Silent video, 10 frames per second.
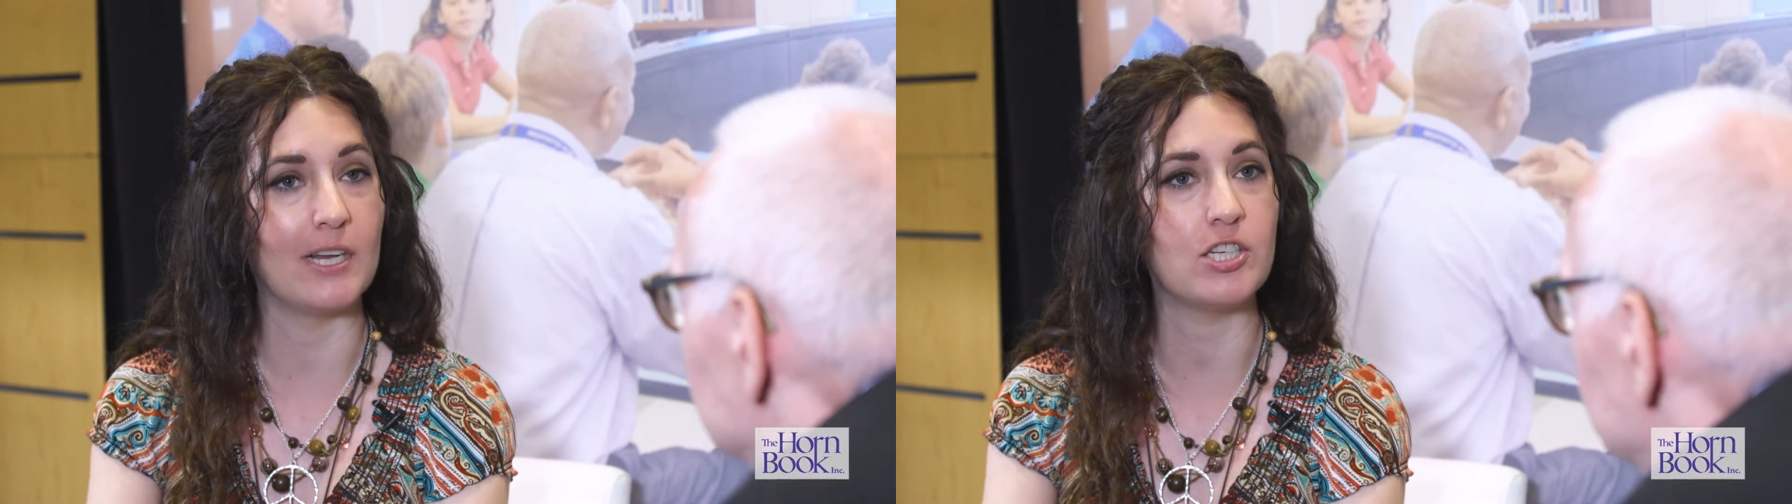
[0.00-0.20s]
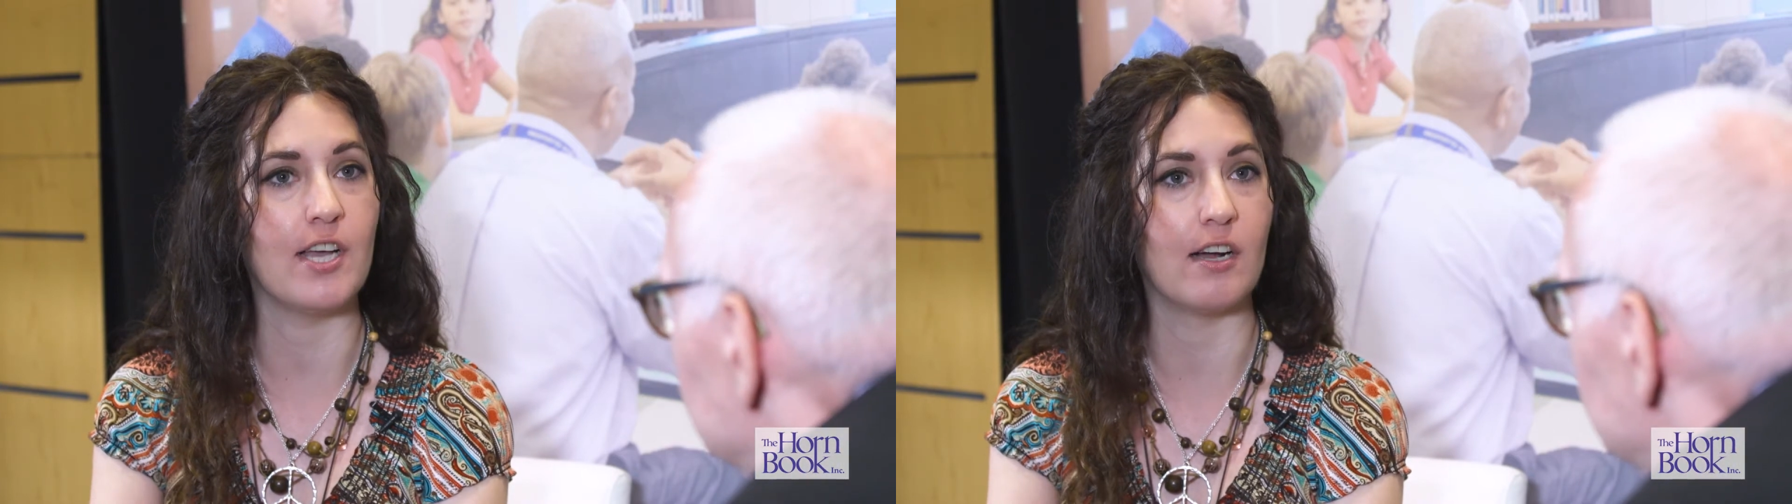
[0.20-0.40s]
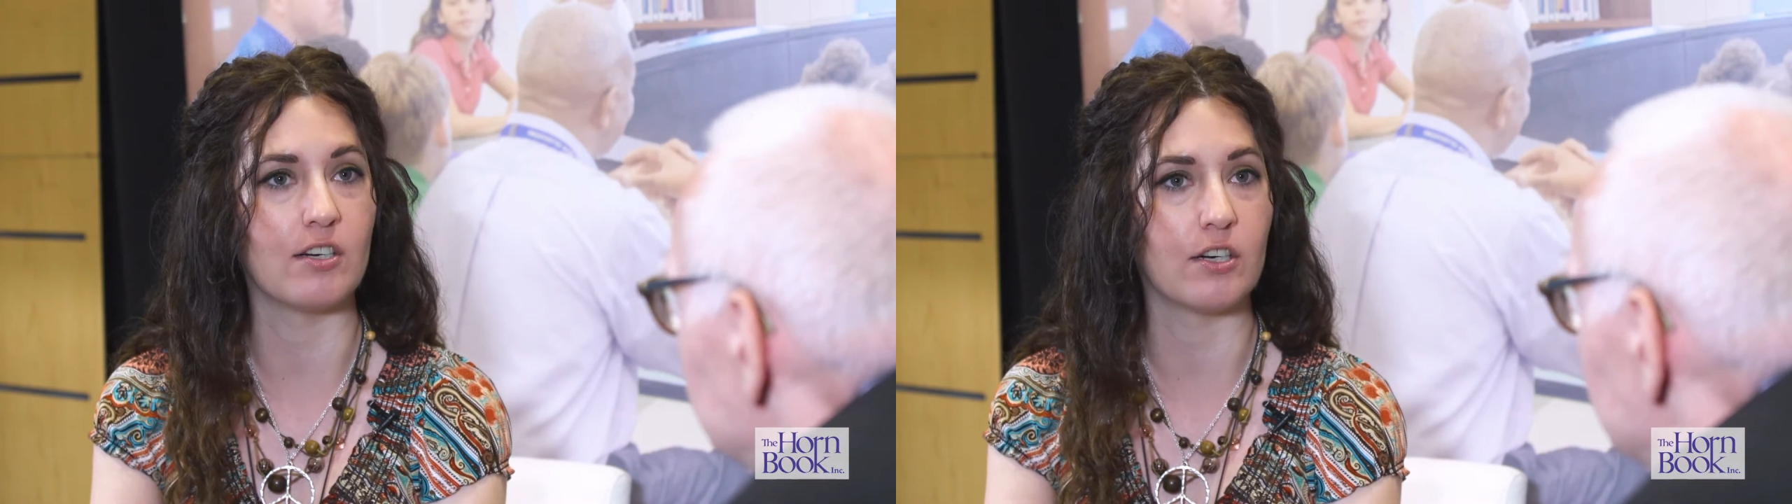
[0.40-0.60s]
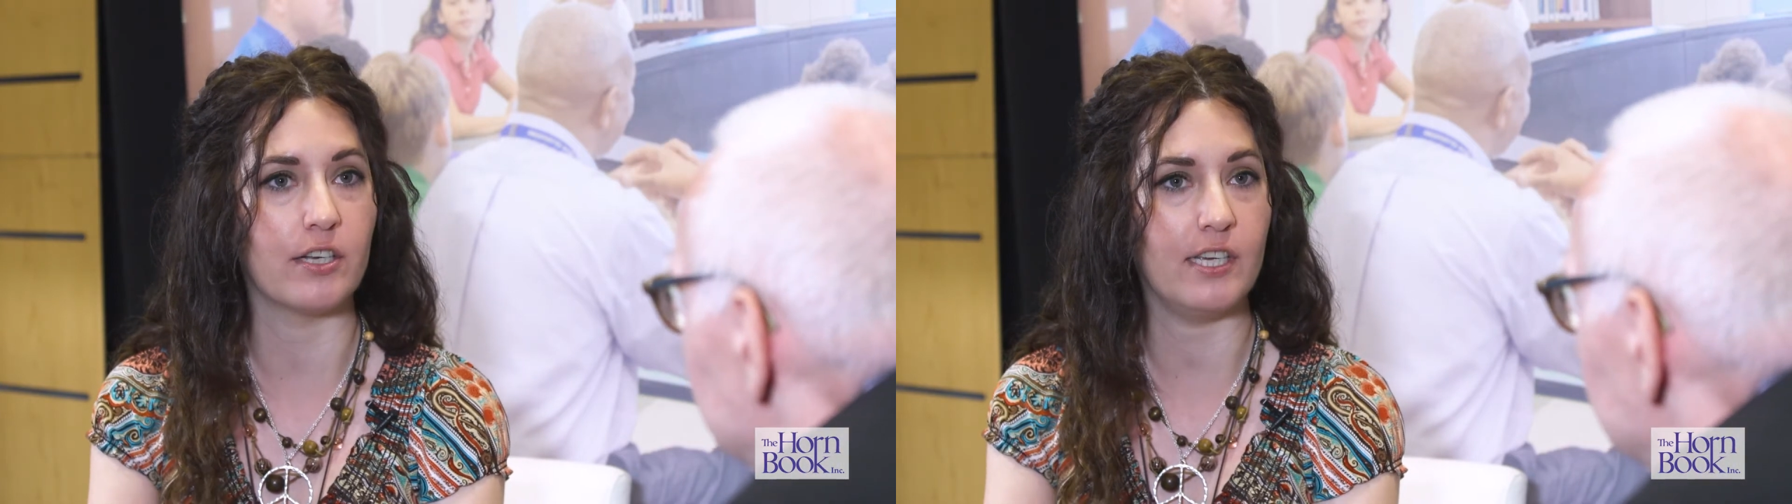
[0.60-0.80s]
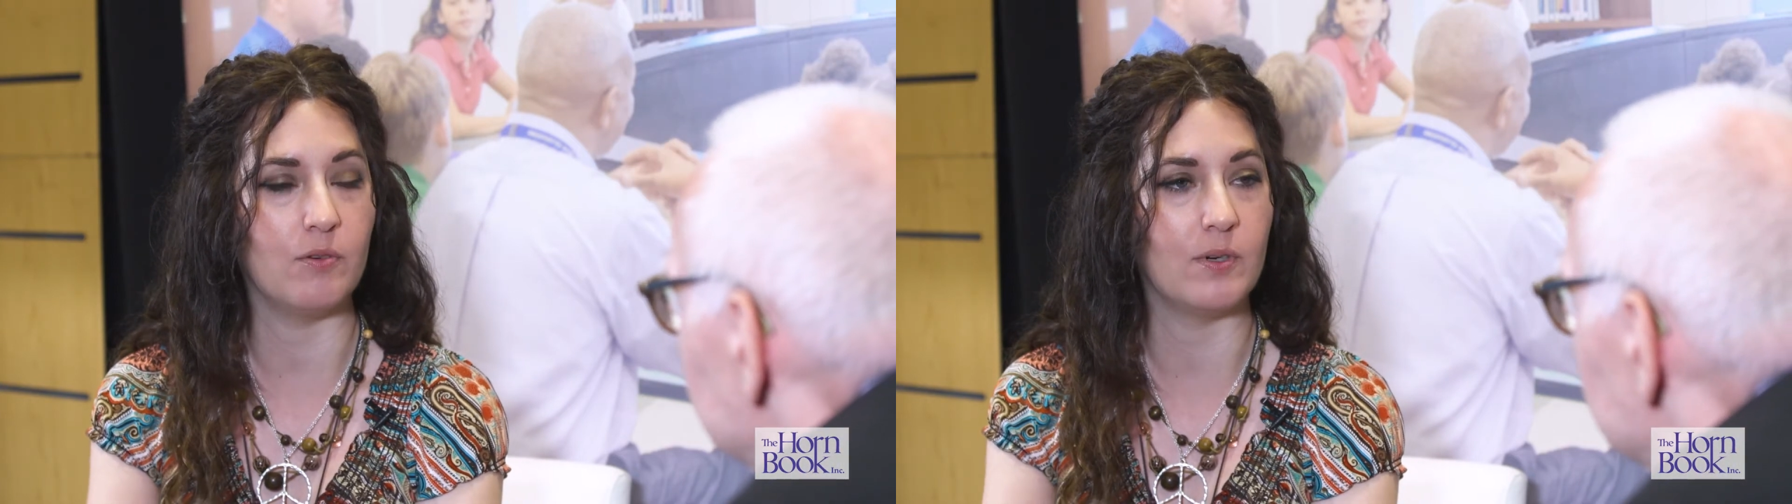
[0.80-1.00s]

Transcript: much younger. He